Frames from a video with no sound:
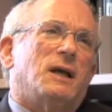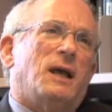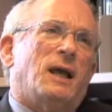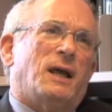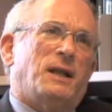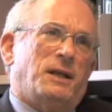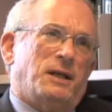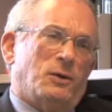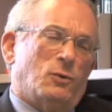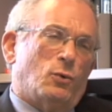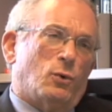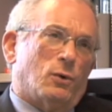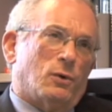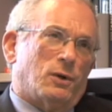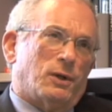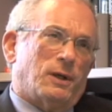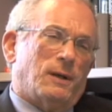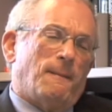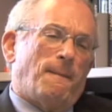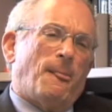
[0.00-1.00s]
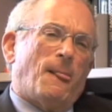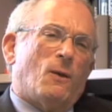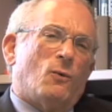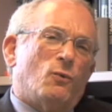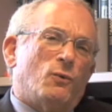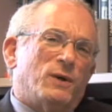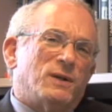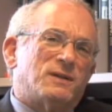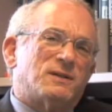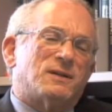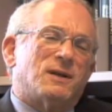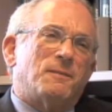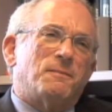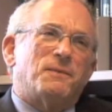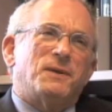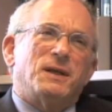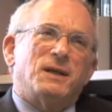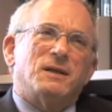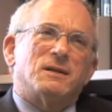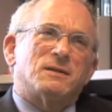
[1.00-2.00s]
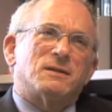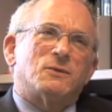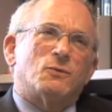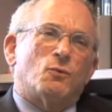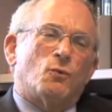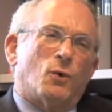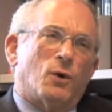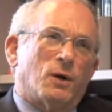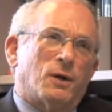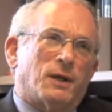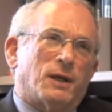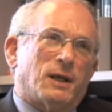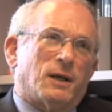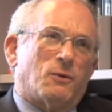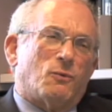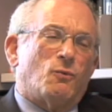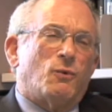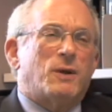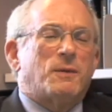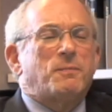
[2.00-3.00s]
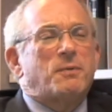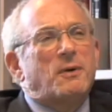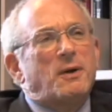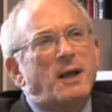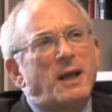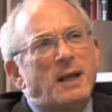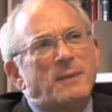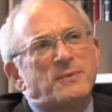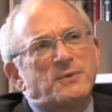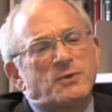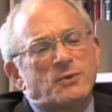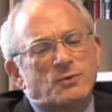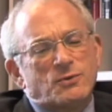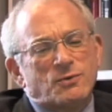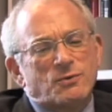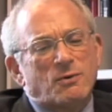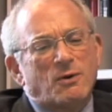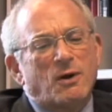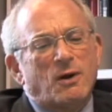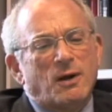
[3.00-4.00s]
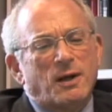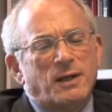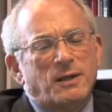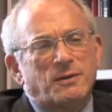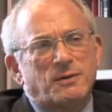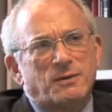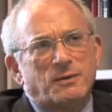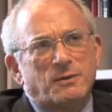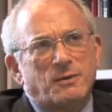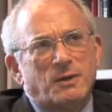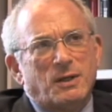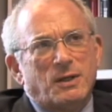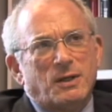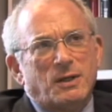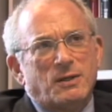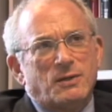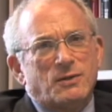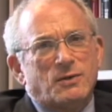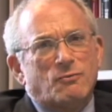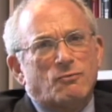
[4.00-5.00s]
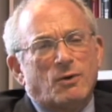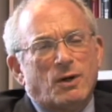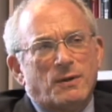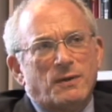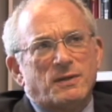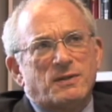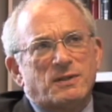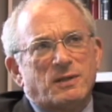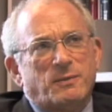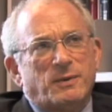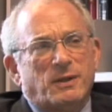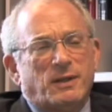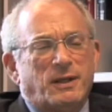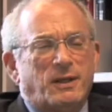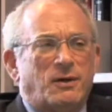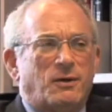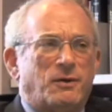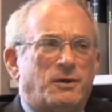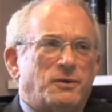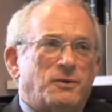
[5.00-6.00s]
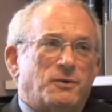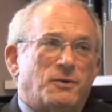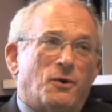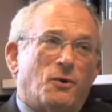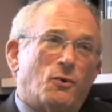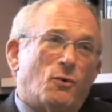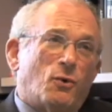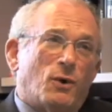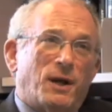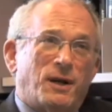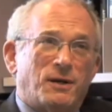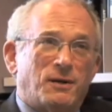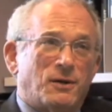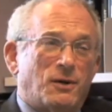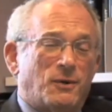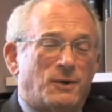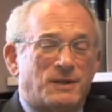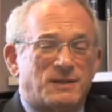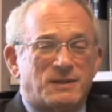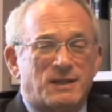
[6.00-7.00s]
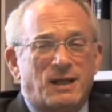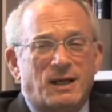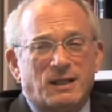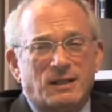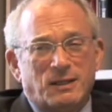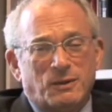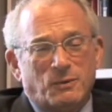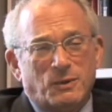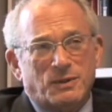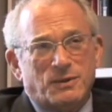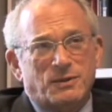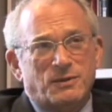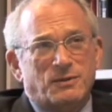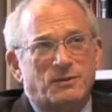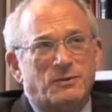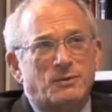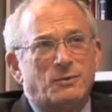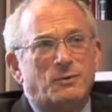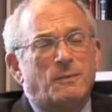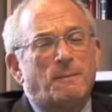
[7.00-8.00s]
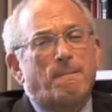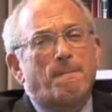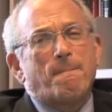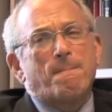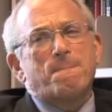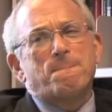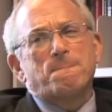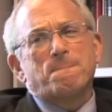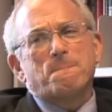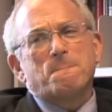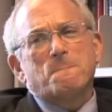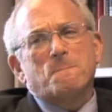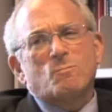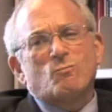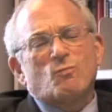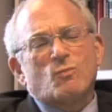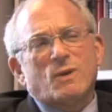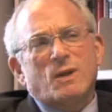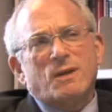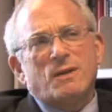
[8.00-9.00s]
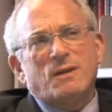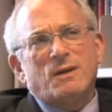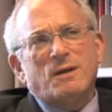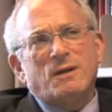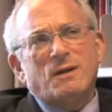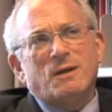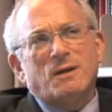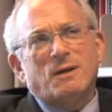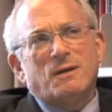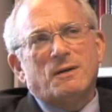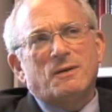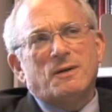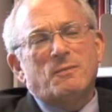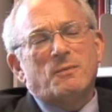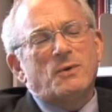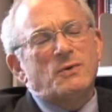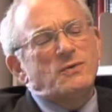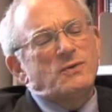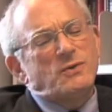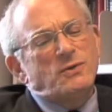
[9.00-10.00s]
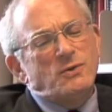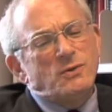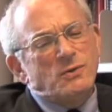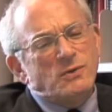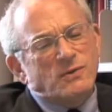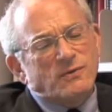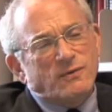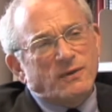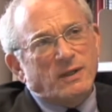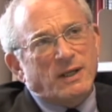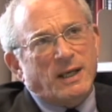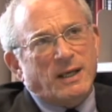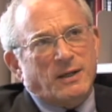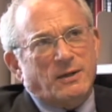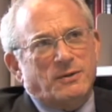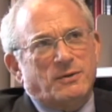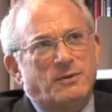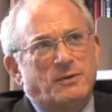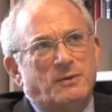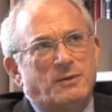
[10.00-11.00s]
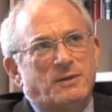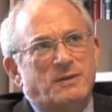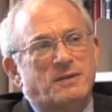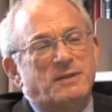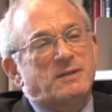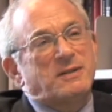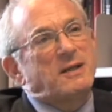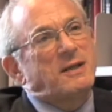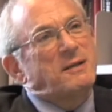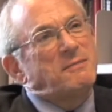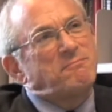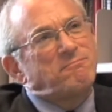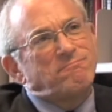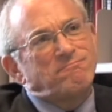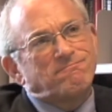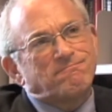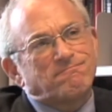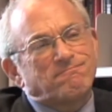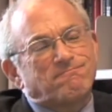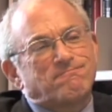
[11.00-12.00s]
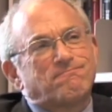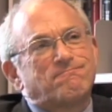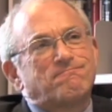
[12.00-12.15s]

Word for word: and inquiry when something isn't working, when perhaps you're trying to, to run the simulator and you don't quite know exactly what to do, the, uh, the most useful attitude is to say, hmm,